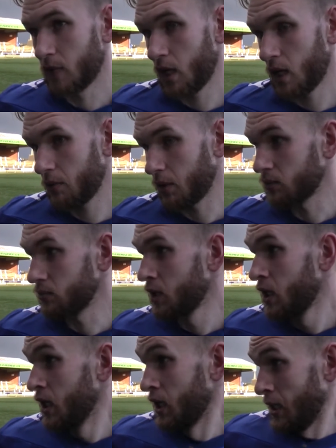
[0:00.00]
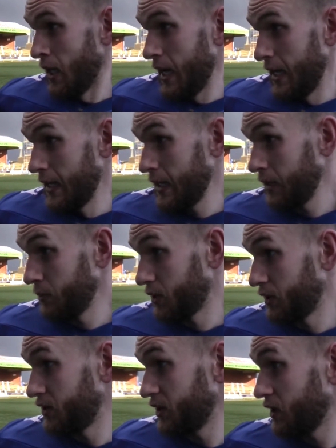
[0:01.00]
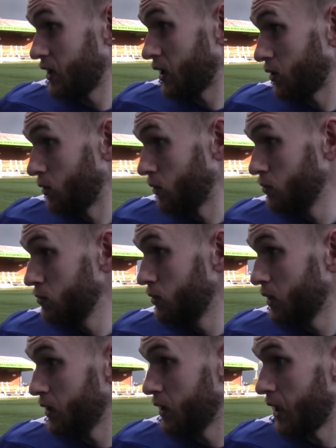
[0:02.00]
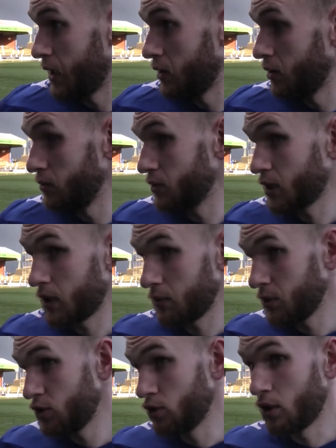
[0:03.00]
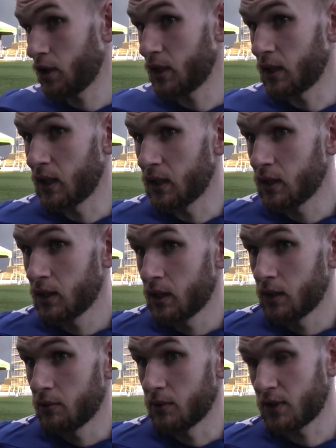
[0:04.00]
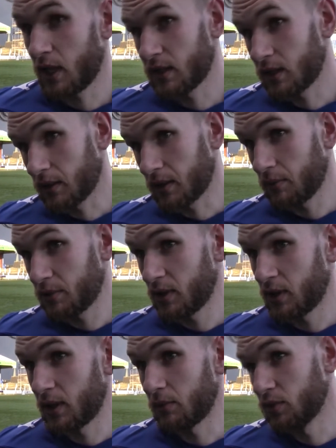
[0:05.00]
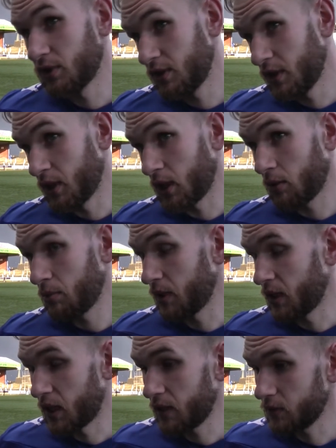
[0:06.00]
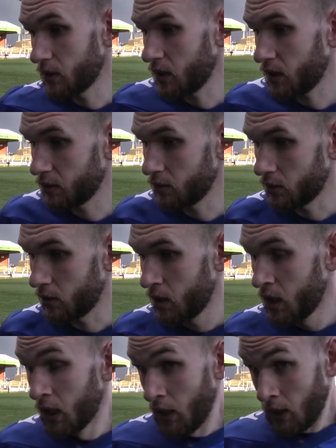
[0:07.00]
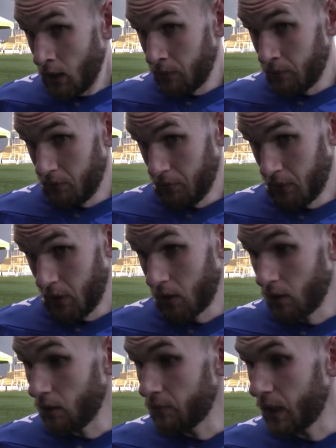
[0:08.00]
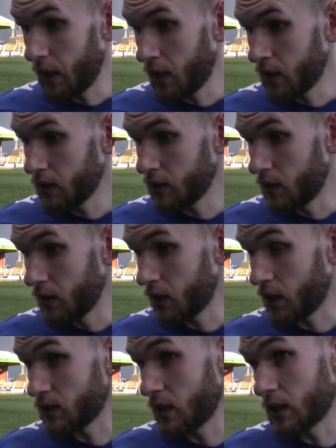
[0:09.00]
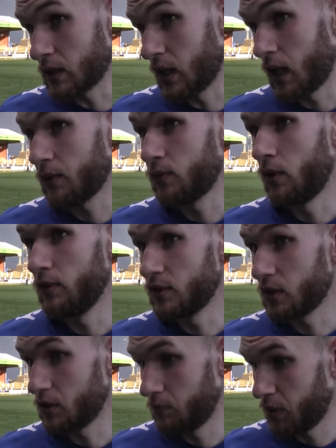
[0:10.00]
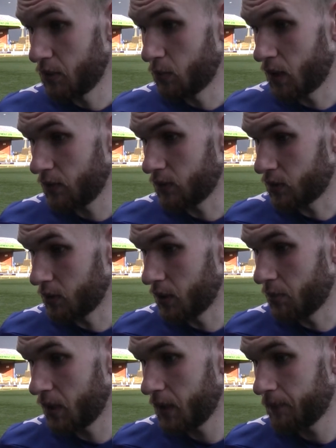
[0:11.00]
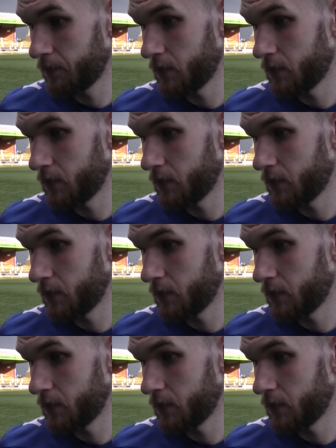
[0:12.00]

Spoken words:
Yeah, well, we conceded that goal and then it was kind of a wee shock, and then we started to get grips set and then we conceded another one, but then after that I thought we'd done a lot better, and then in that second half obviously I'd been pinned back for quite a bit,